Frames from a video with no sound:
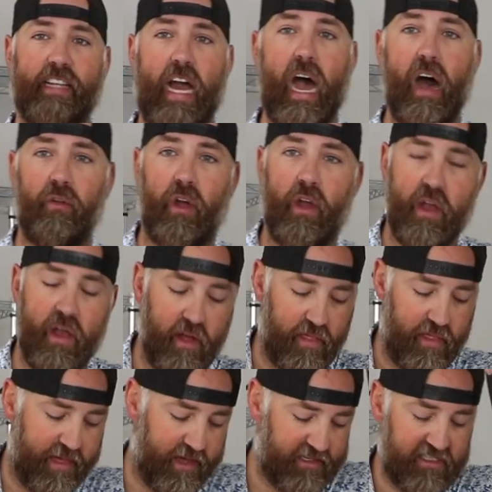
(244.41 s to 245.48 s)
out,
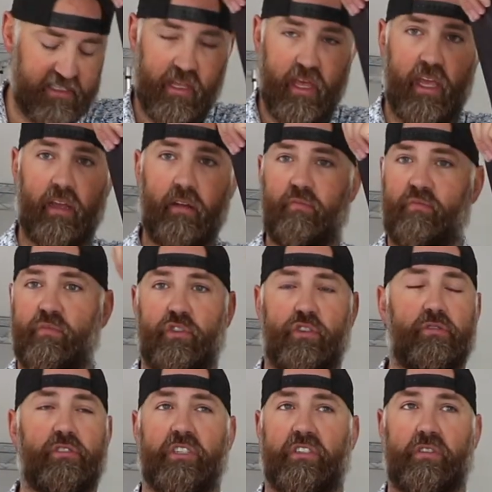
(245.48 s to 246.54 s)
this thing, you
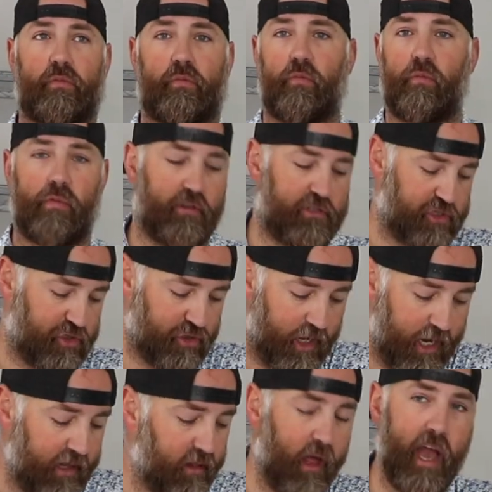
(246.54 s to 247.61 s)
just
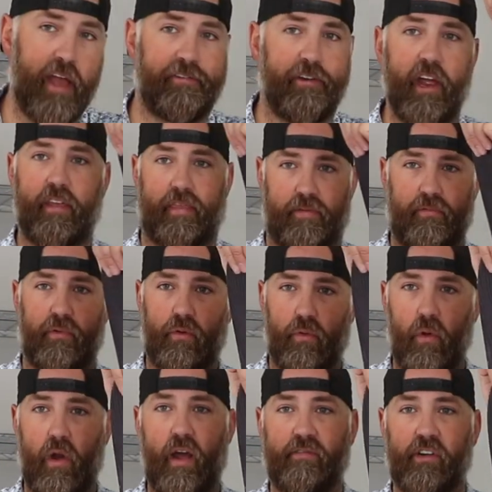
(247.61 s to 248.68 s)
straight line right through
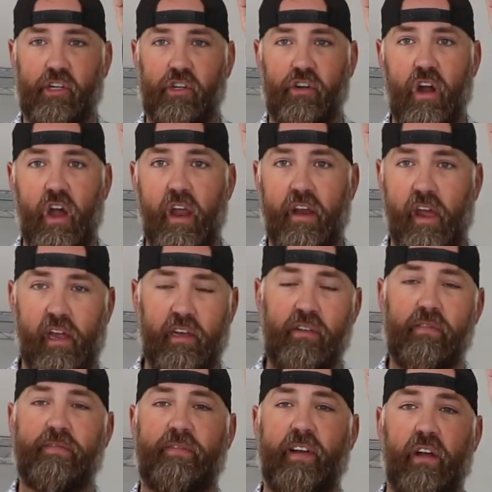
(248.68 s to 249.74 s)
whatever crud, and you
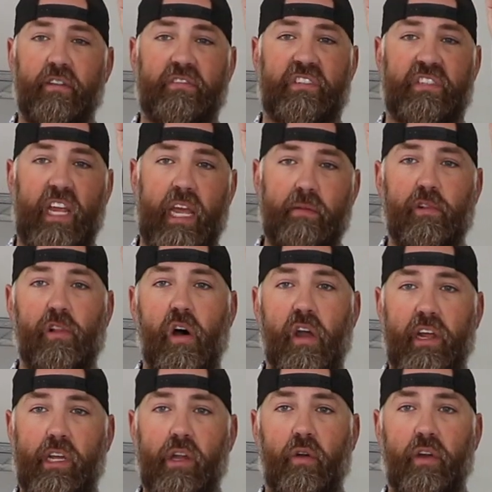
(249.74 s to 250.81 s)
felt stable on
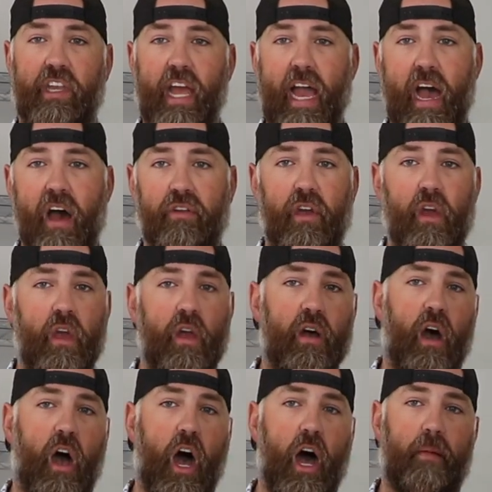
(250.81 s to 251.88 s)
it going down.
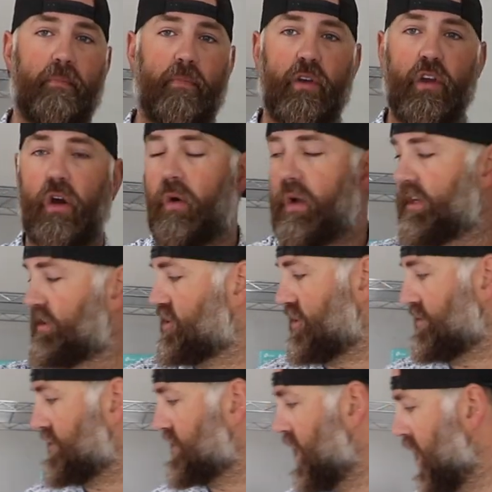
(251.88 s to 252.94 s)
No
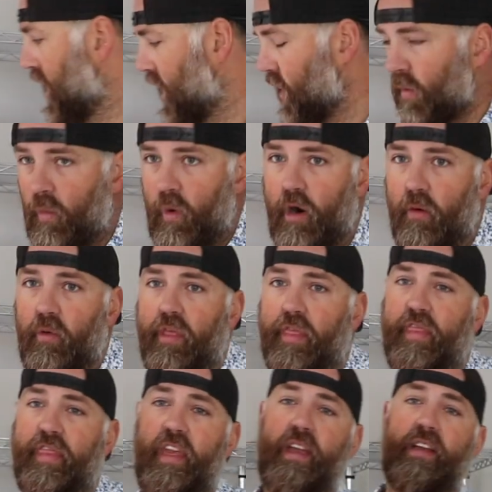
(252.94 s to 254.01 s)
issues. Where
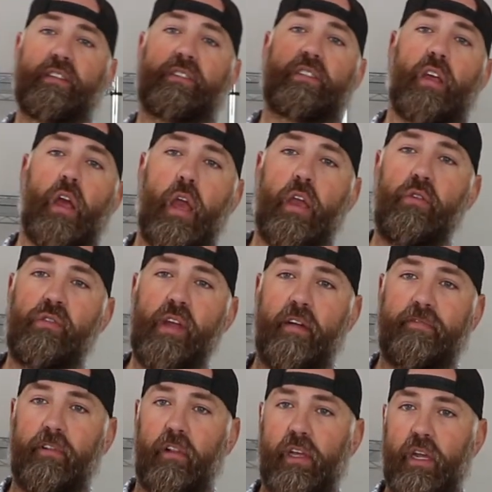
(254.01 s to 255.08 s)
with this, you
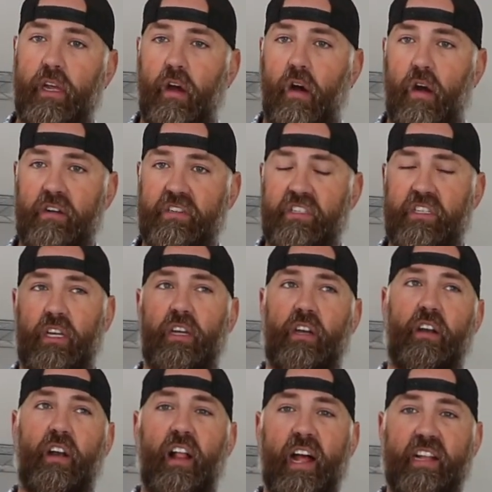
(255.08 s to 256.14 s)
definitely are sinking
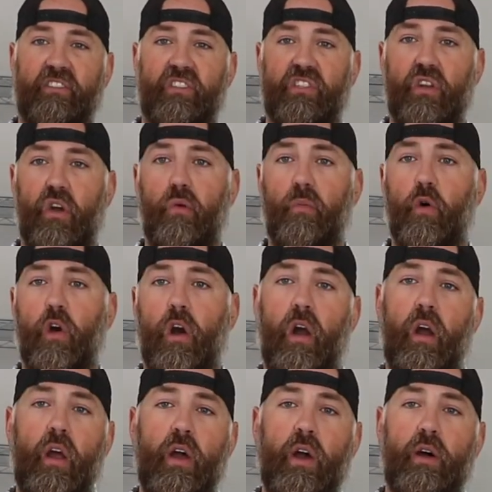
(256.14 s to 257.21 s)
into that snow
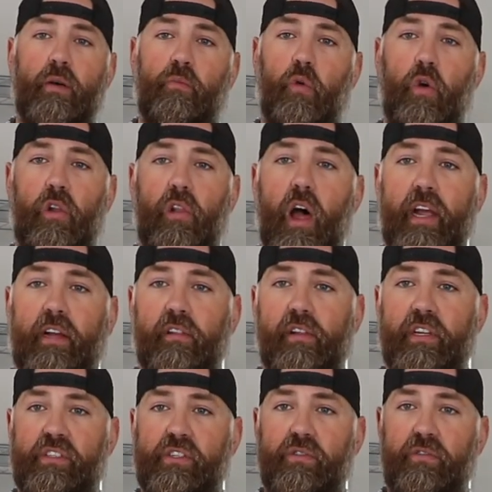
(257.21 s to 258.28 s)
more likely
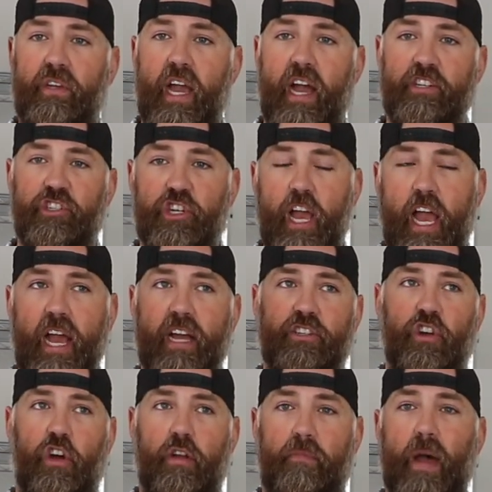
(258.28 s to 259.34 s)
to catch an edge
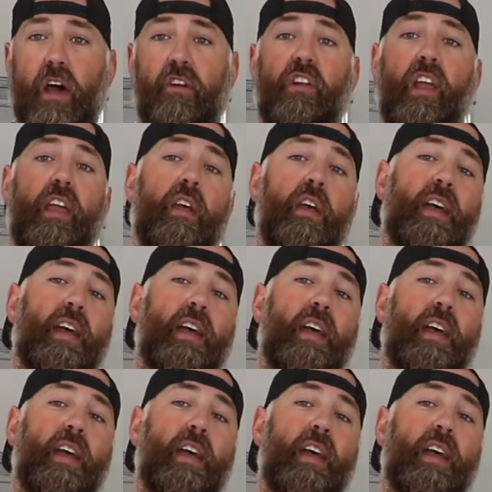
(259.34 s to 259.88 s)
on a powder day,